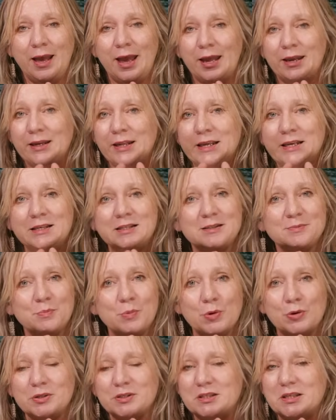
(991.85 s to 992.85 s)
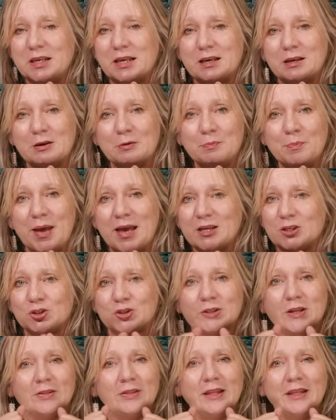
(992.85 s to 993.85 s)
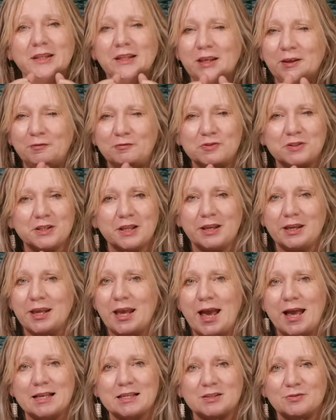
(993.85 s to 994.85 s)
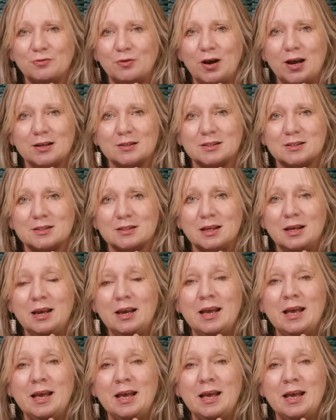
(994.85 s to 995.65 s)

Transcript: and His mercy and compassion and the gifts that He has for us.